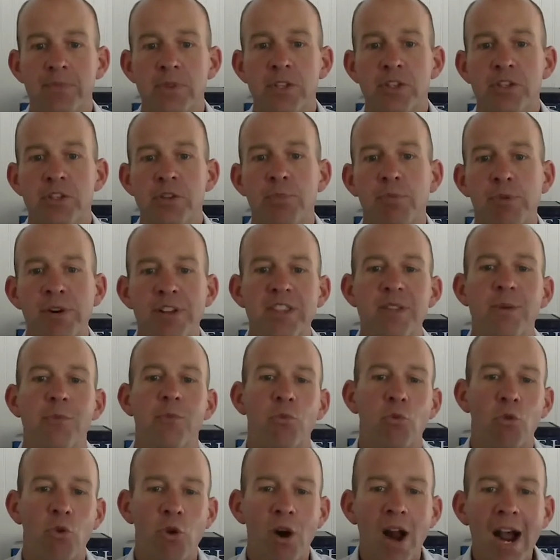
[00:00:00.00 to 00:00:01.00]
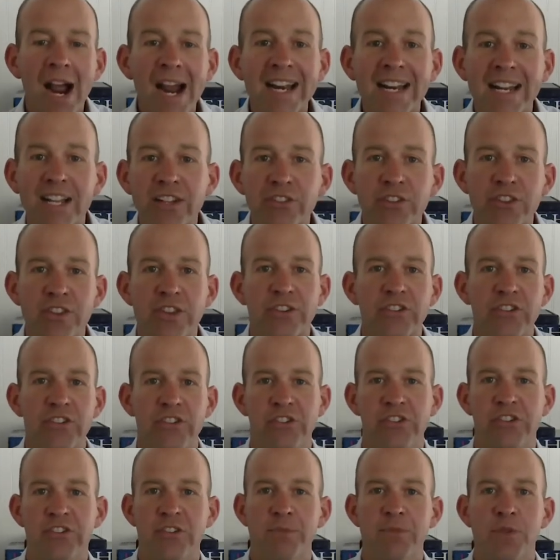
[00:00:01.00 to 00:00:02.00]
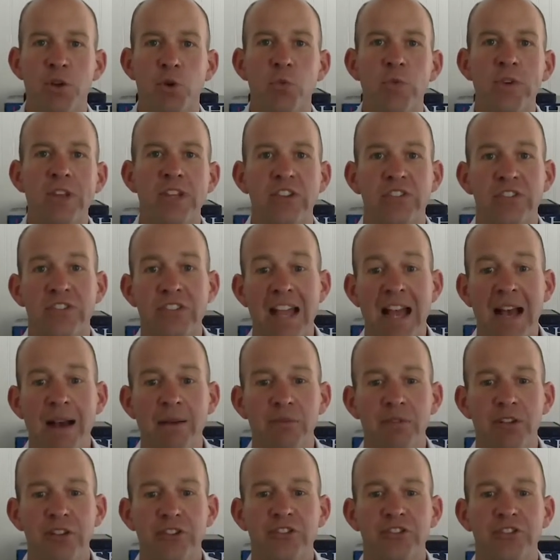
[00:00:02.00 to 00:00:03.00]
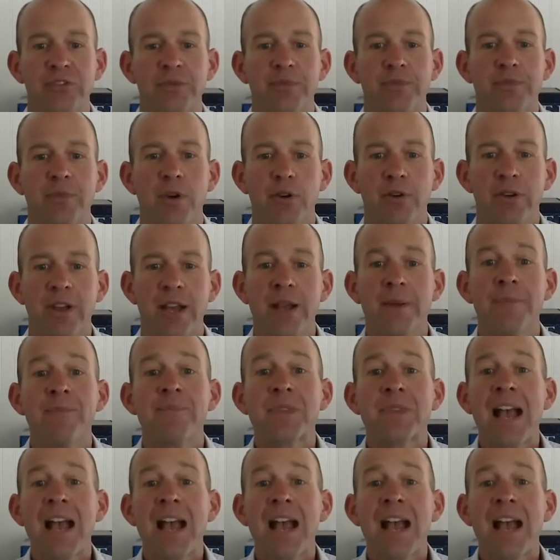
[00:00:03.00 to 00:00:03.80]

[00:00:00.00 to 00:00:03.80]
You bring them right into the system that we establish. Okay?